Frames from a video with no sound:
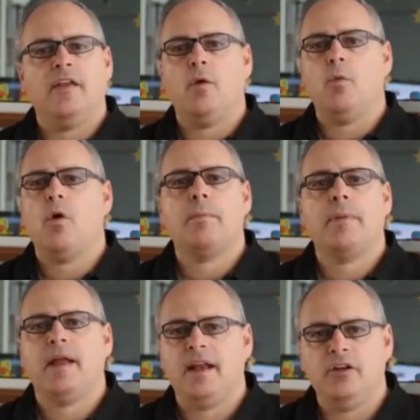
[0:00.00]
There won't
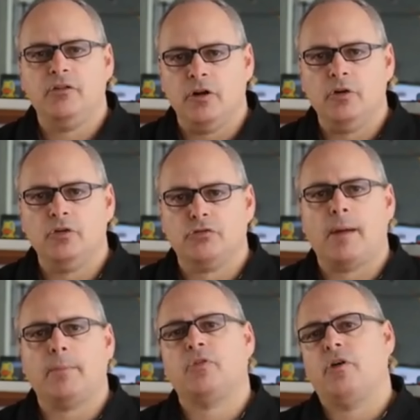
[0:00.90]
be any loot
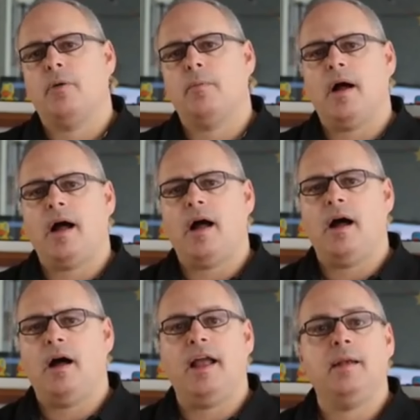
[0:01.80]
drops from
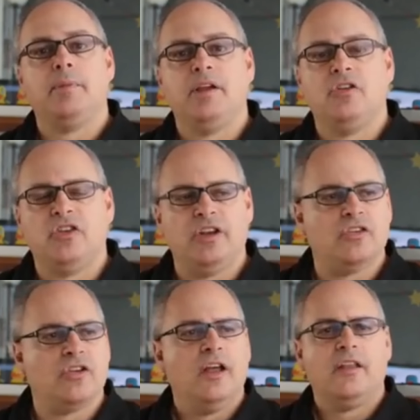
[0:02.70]
NPCs.